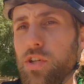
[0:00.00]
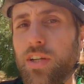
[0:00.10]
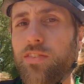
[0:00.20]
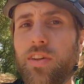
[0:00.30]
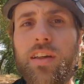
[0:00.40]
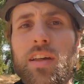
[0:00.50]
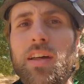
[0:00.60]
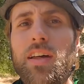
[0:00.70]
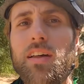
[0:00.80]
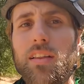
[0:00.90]
of trees,
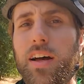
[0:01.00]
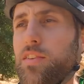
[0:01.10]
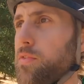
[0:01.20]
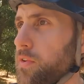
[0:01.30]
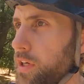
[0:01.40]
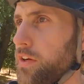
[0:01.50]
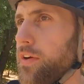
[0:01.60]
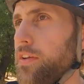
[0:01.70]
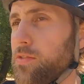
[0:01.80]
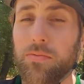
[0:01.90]
lots of
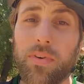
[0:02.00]
greenery.